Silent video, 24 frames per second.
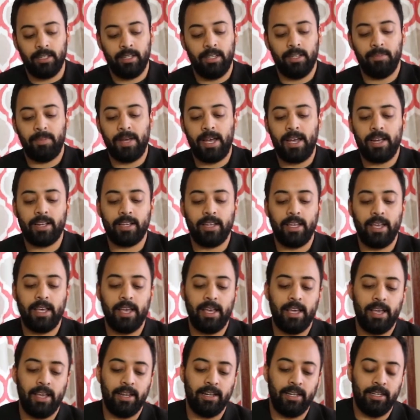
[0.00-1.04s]
in the pack.
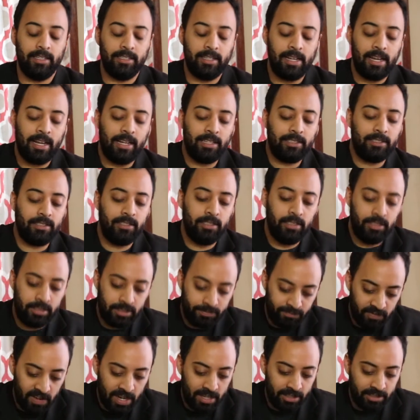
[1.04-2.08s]
And I ask,
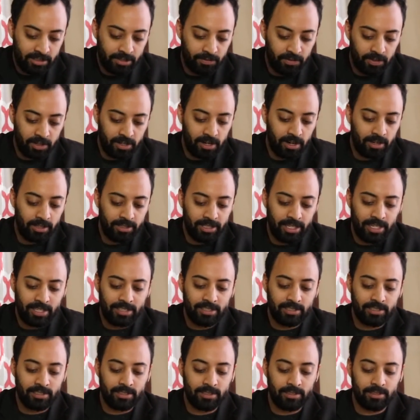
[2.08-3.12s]
finally, different card.
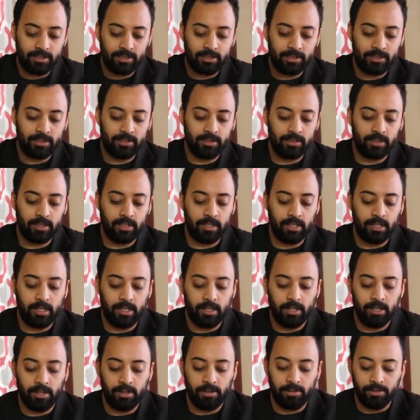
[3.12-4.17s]
Yes?
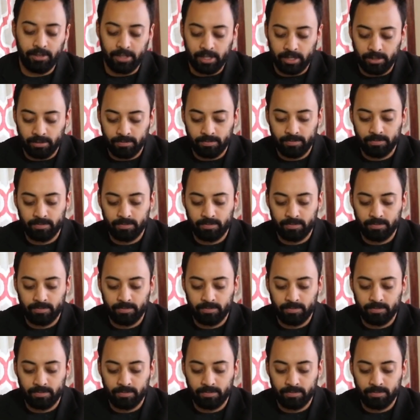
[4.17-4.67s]
Oh, no.